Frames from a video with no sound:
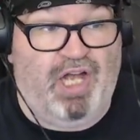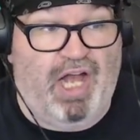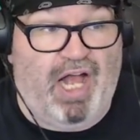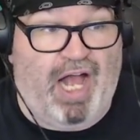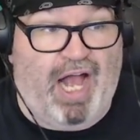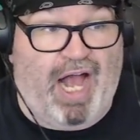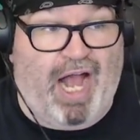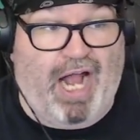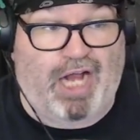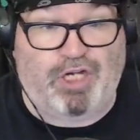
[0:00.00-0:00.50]

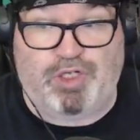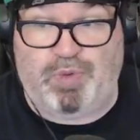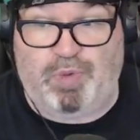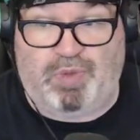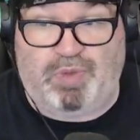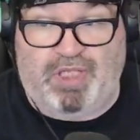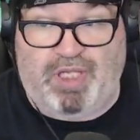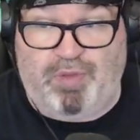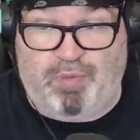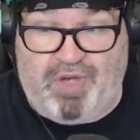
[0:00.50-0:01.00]

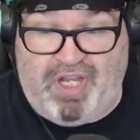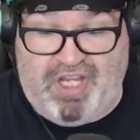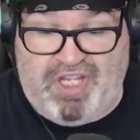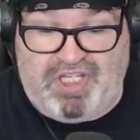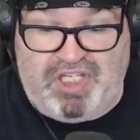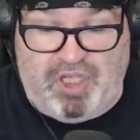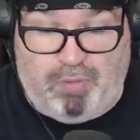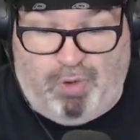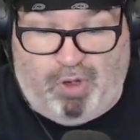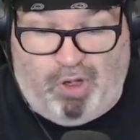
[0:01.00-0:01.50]
actually
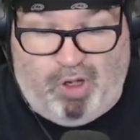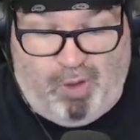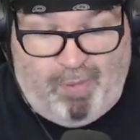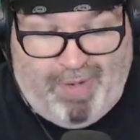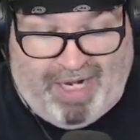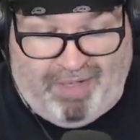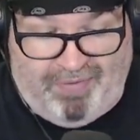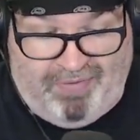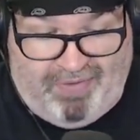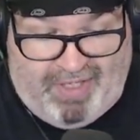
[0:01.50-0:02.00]
reasonable
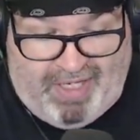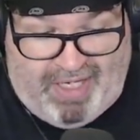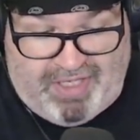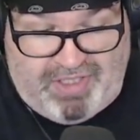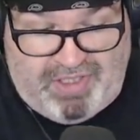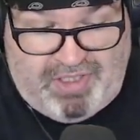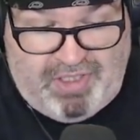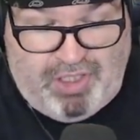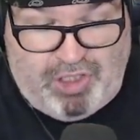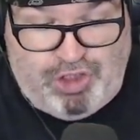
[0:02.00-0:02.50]
about
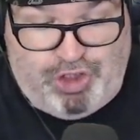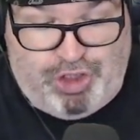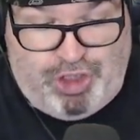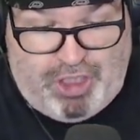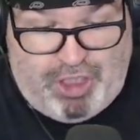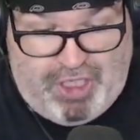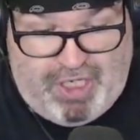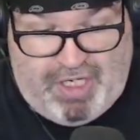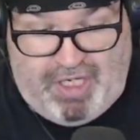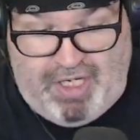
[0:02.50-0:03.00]
this because
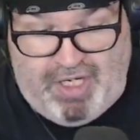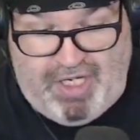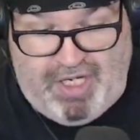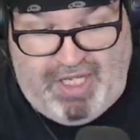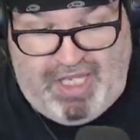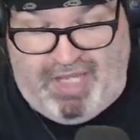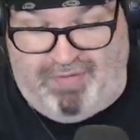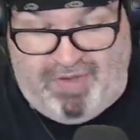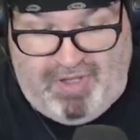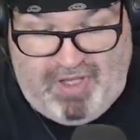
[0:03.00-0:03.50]
she,
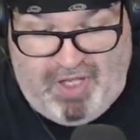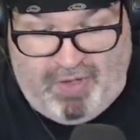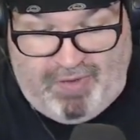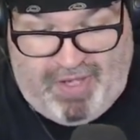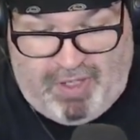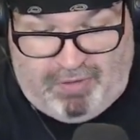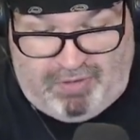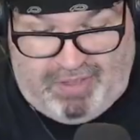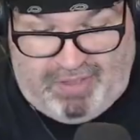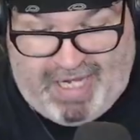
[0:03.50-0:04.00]
even though they
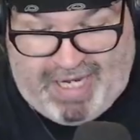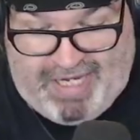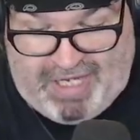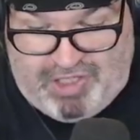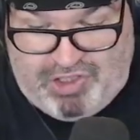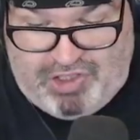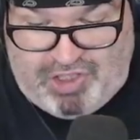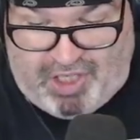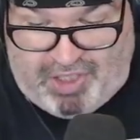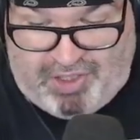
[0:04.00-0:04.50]
don't like
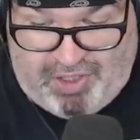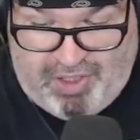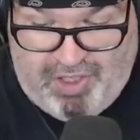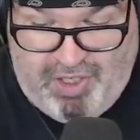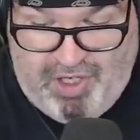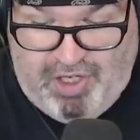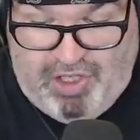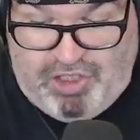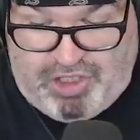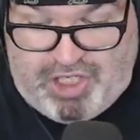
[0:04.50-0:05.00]
each other,
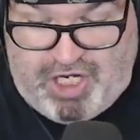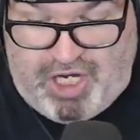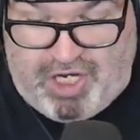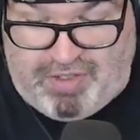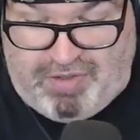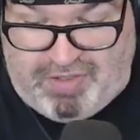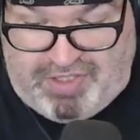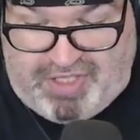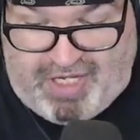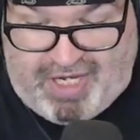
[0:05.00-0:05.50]
she
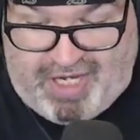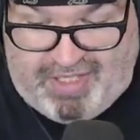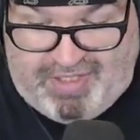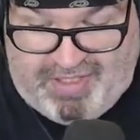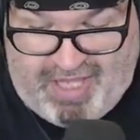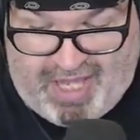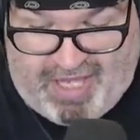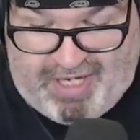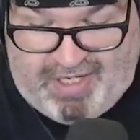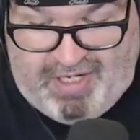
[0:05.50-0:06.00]
understands
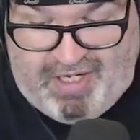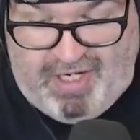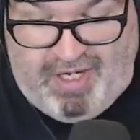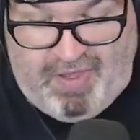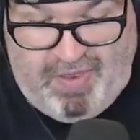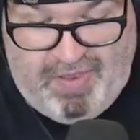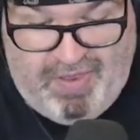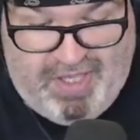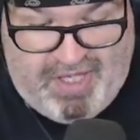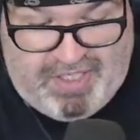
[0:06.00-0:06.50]
that
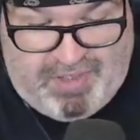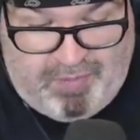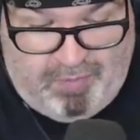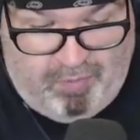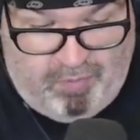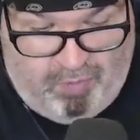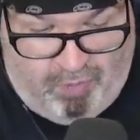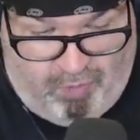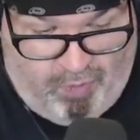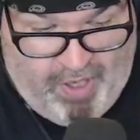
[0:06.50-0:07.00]
this
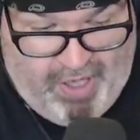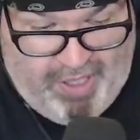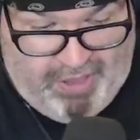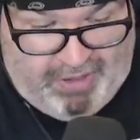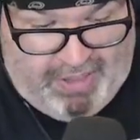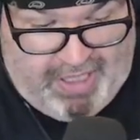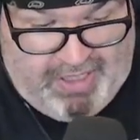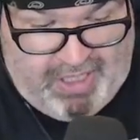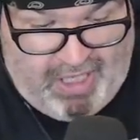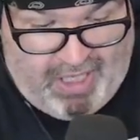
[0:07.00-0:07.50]

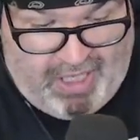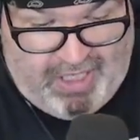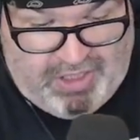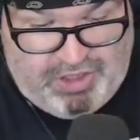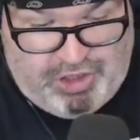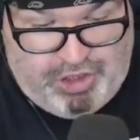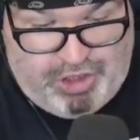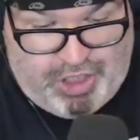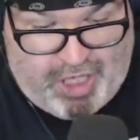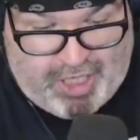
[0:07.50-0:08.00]
really does
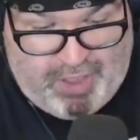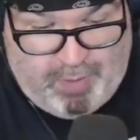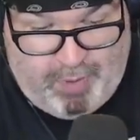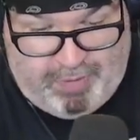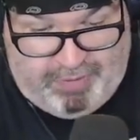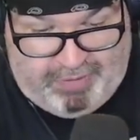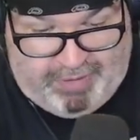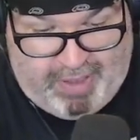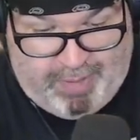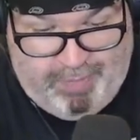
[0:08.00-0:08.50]

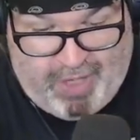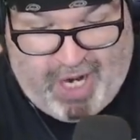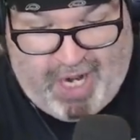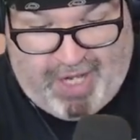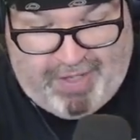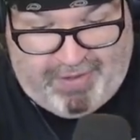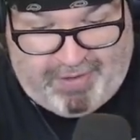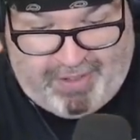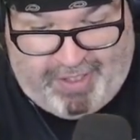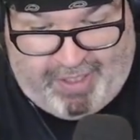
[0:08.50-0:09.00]
genuinely
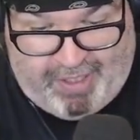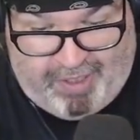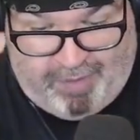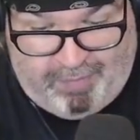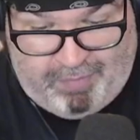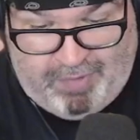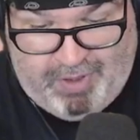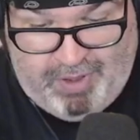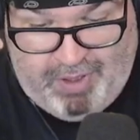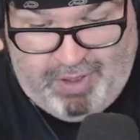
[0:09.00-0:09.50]
bother
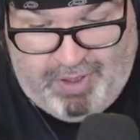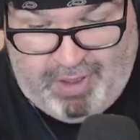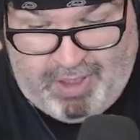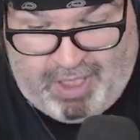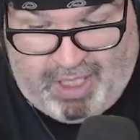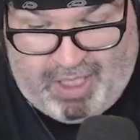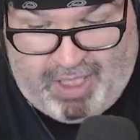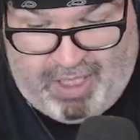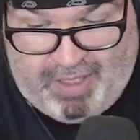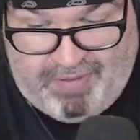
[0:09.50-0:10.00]
him,
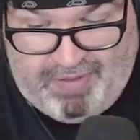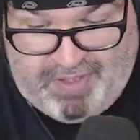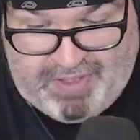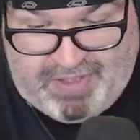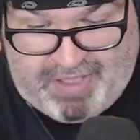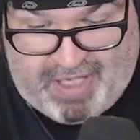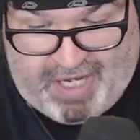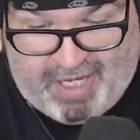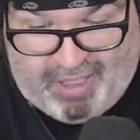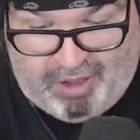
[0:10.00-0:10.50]

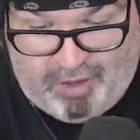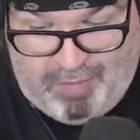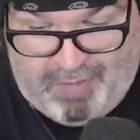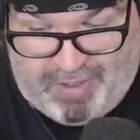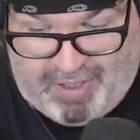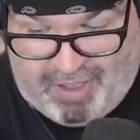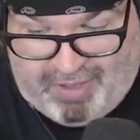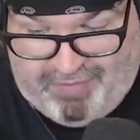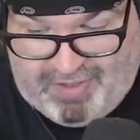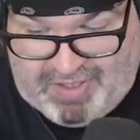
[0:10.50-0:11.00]
this
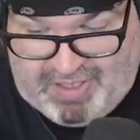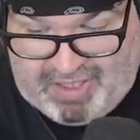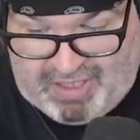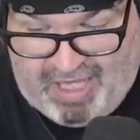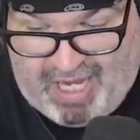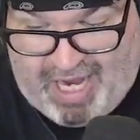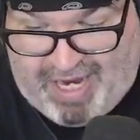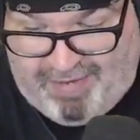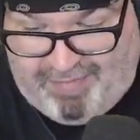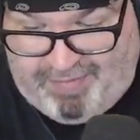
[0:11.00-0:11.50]
element of his
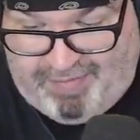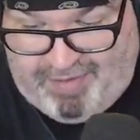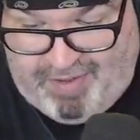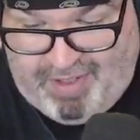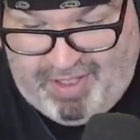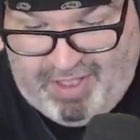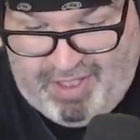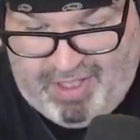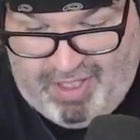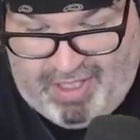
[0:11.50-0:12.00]
life.
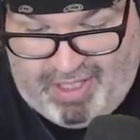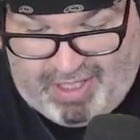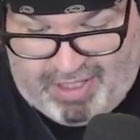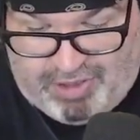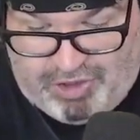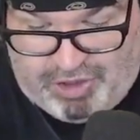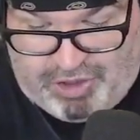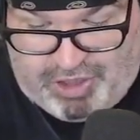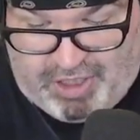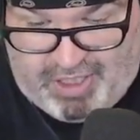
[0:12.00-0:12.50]

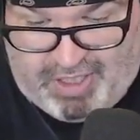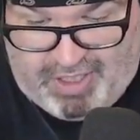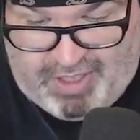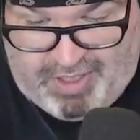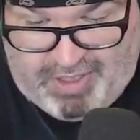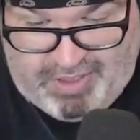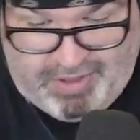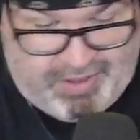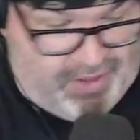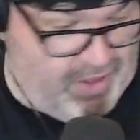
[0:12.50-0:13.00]
And she
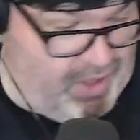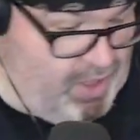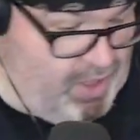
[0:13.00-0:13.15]
is